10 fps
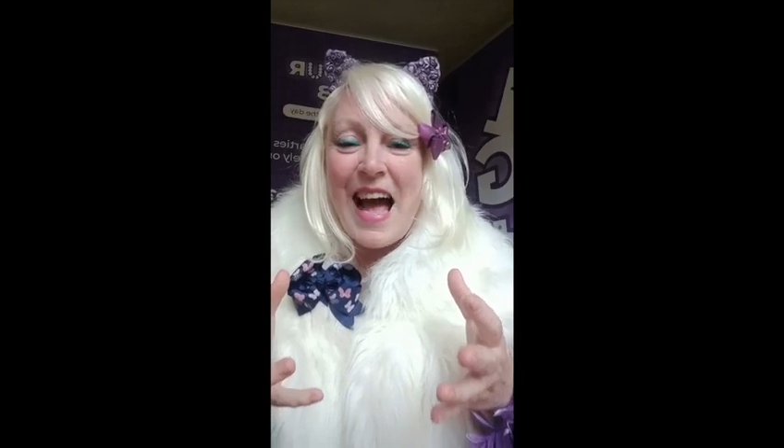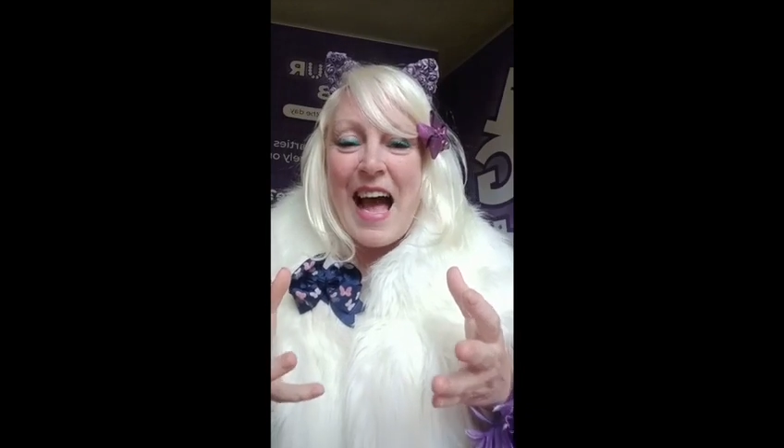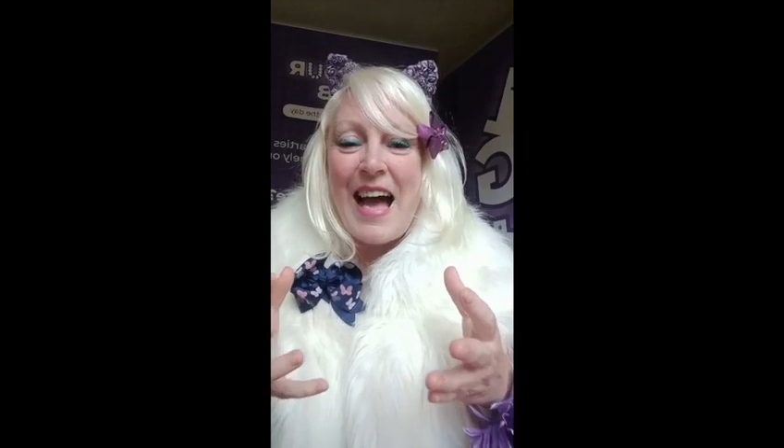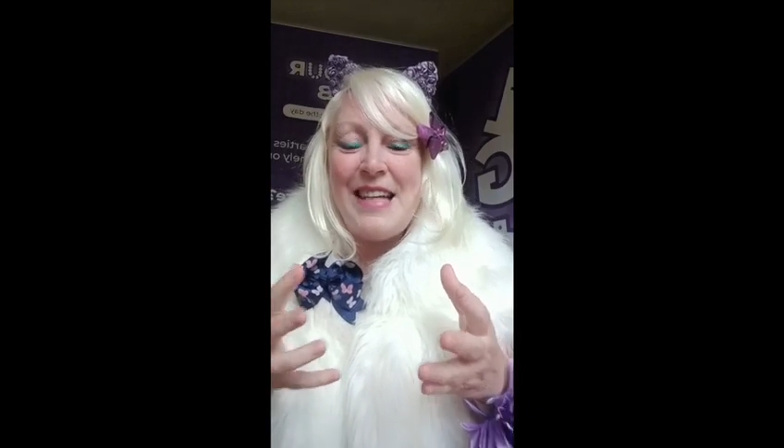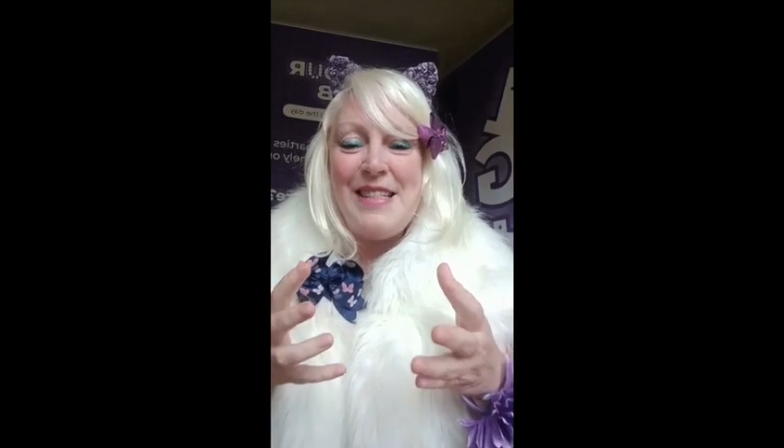
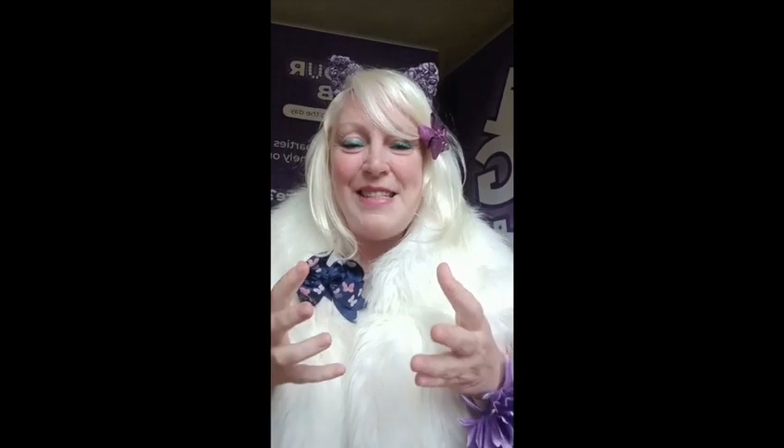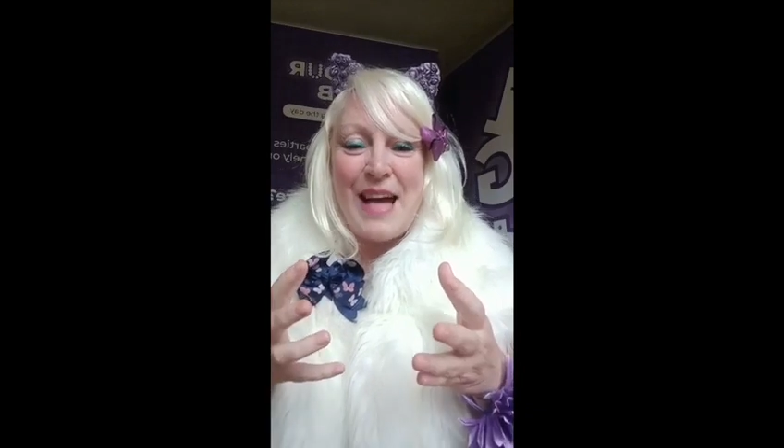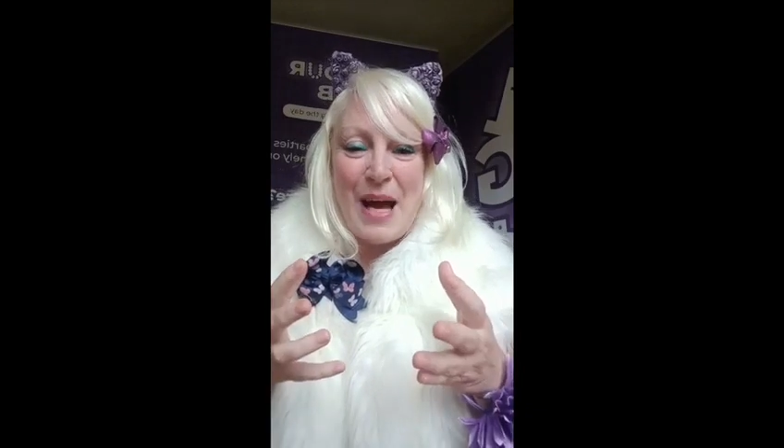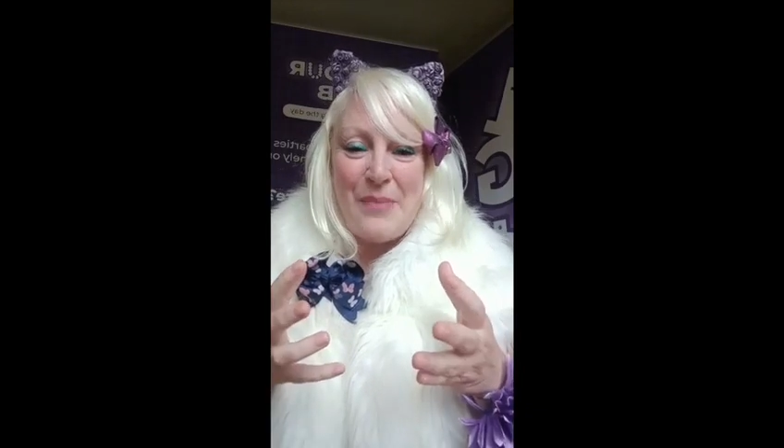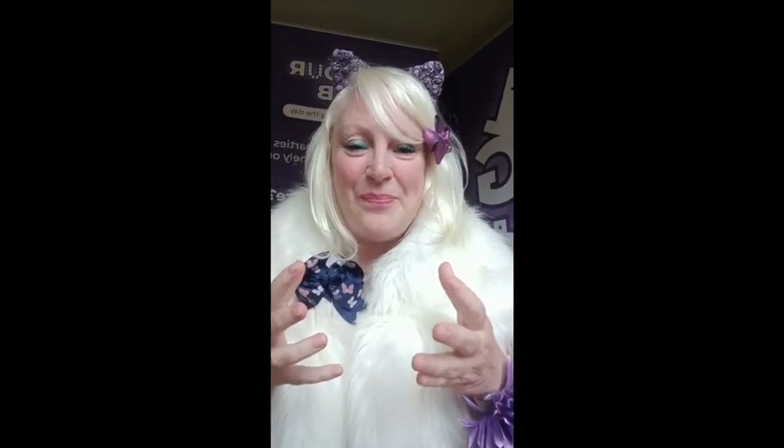
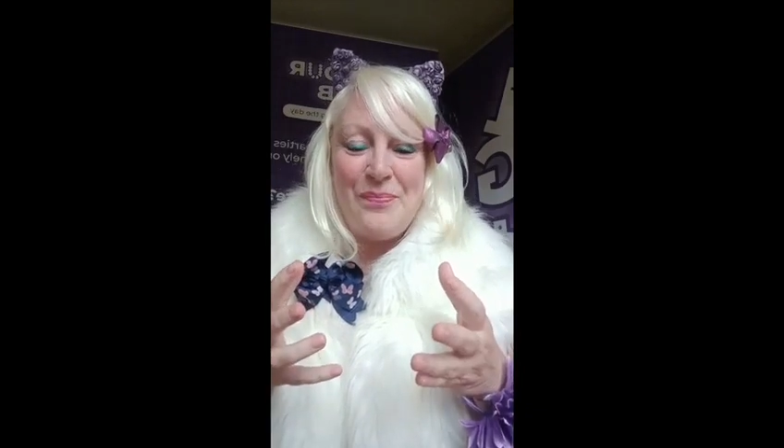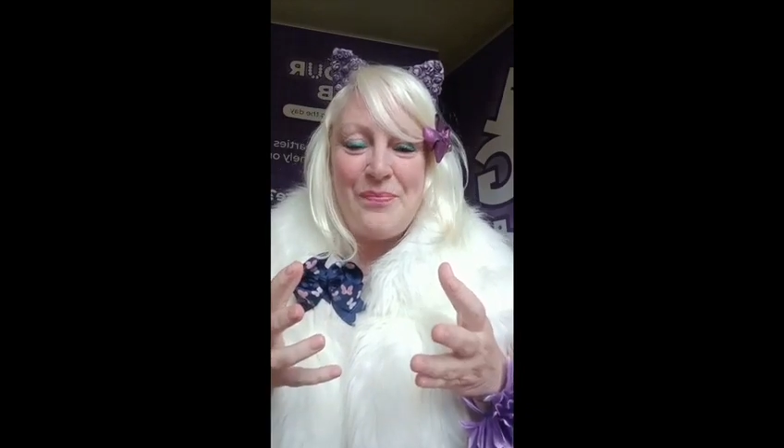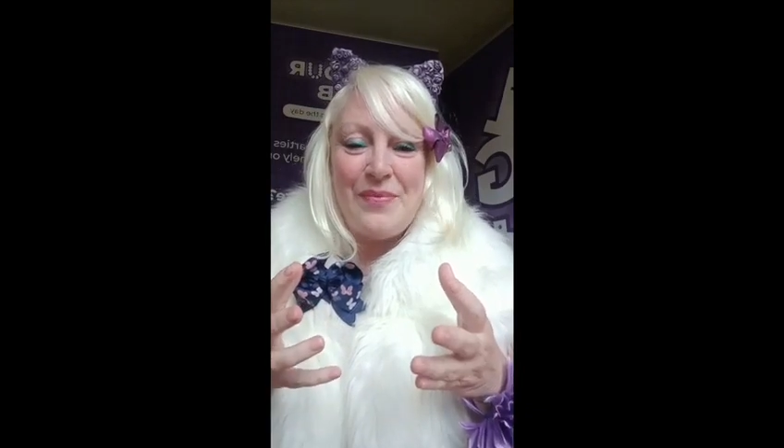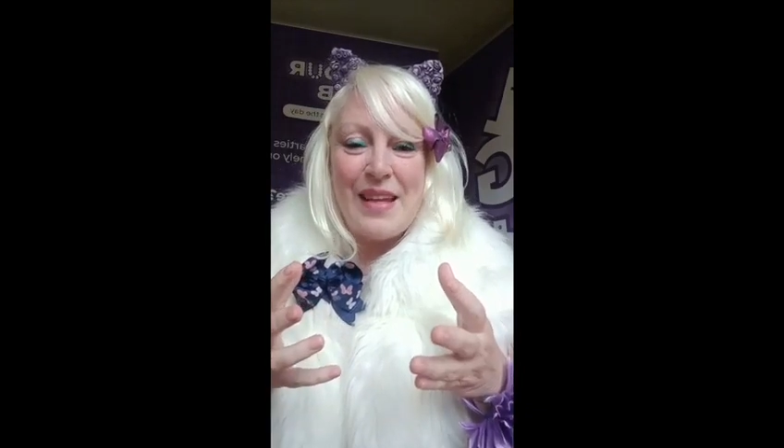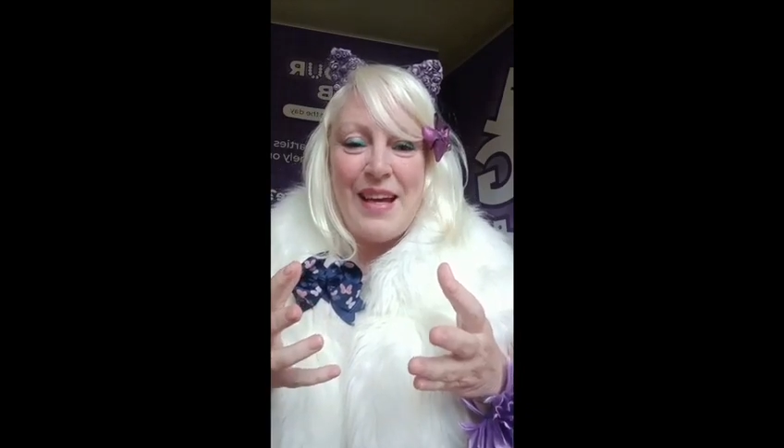
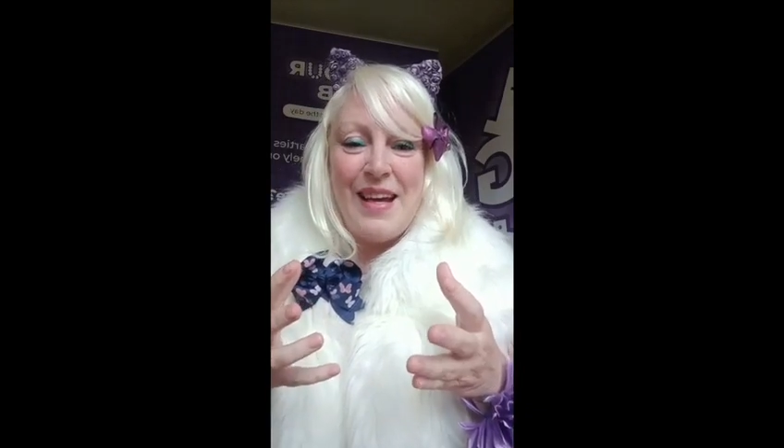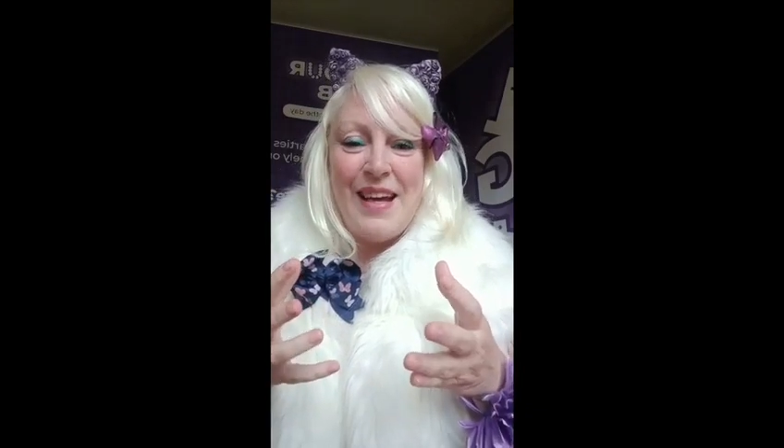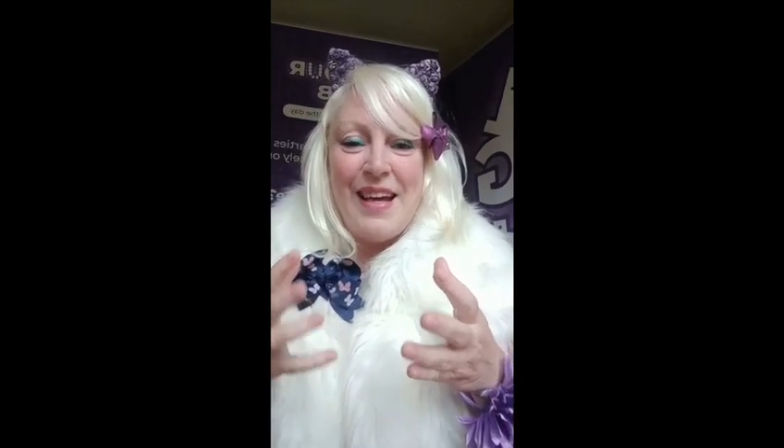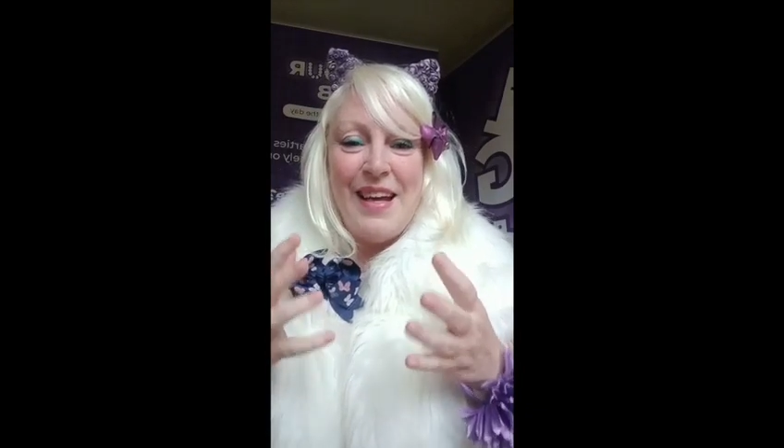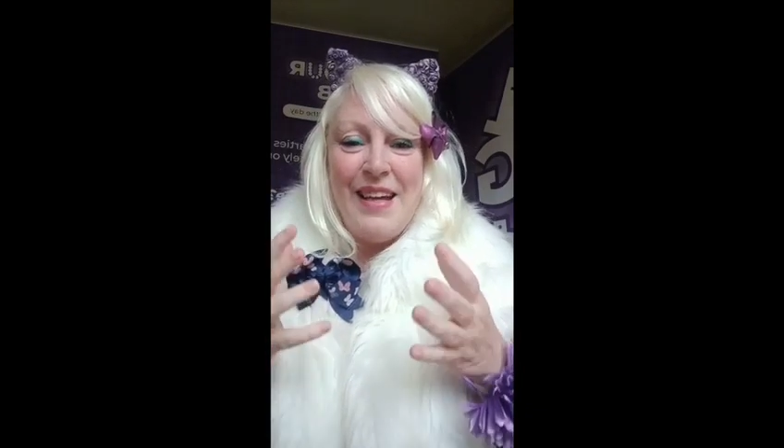And
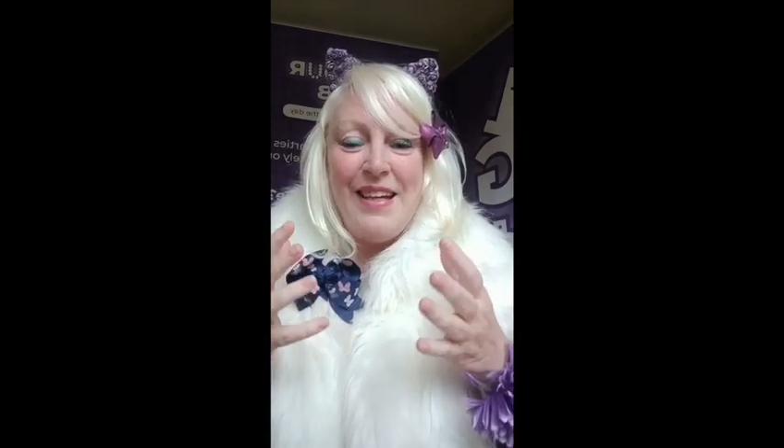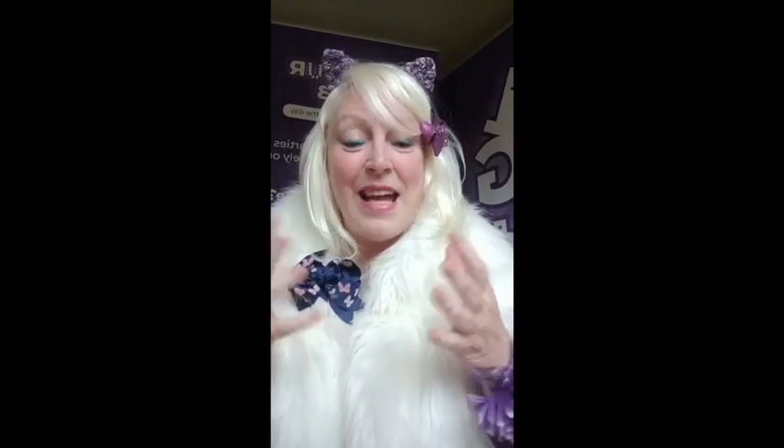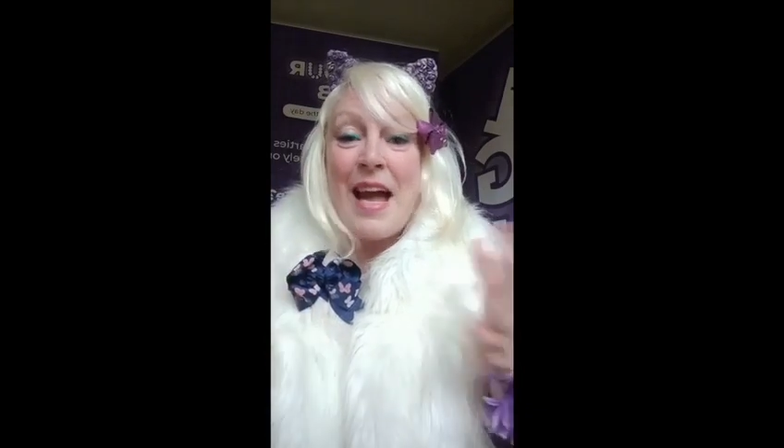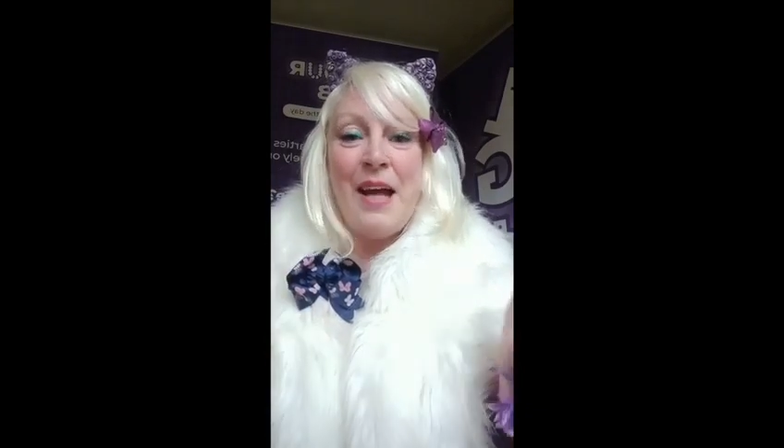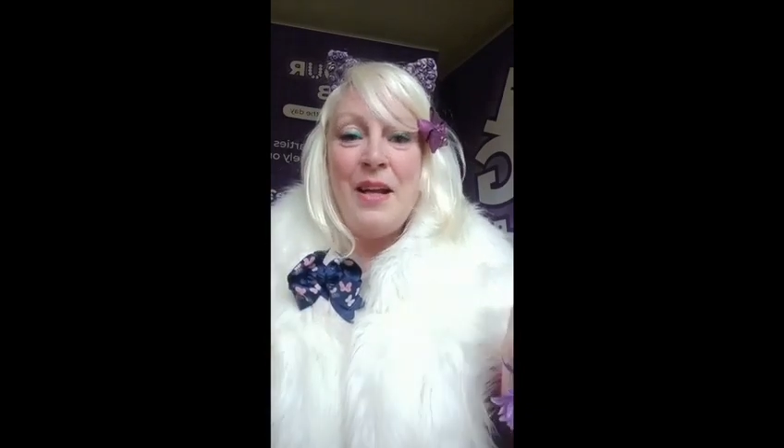
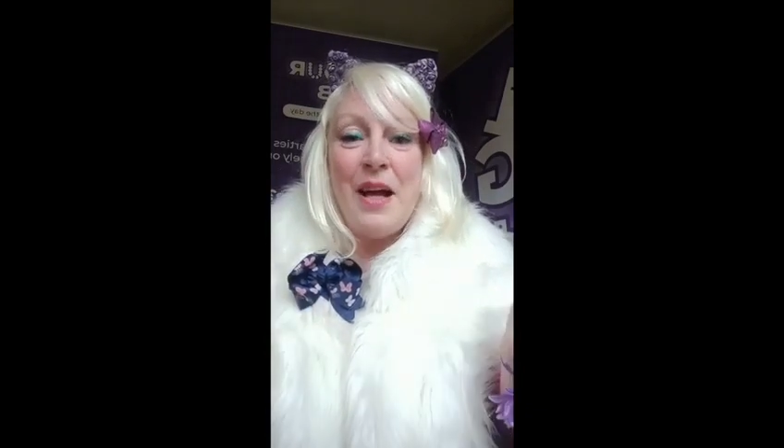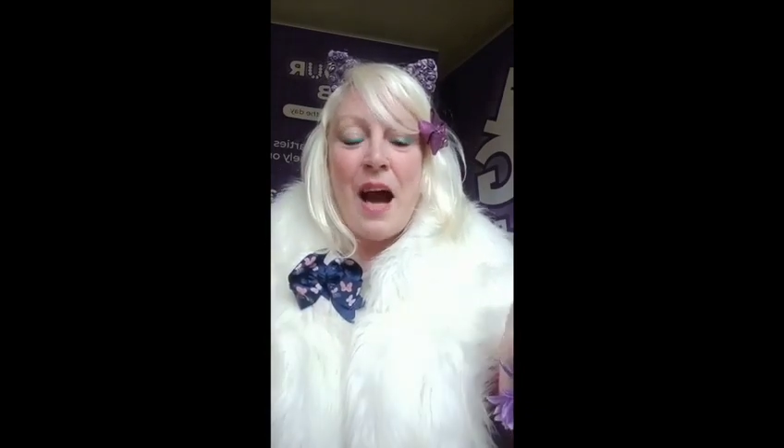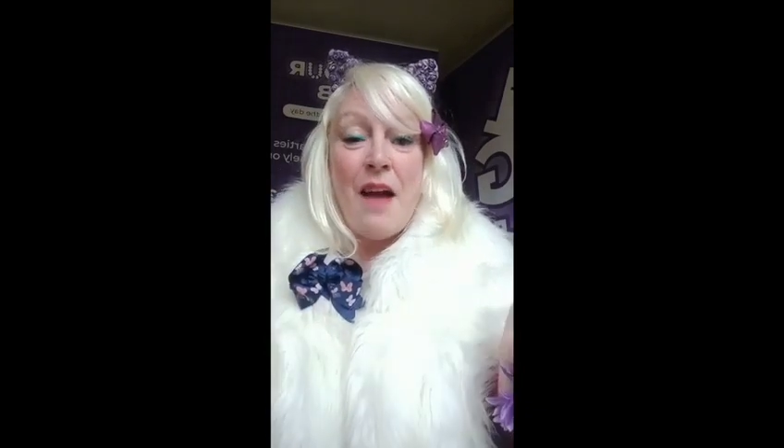yeah,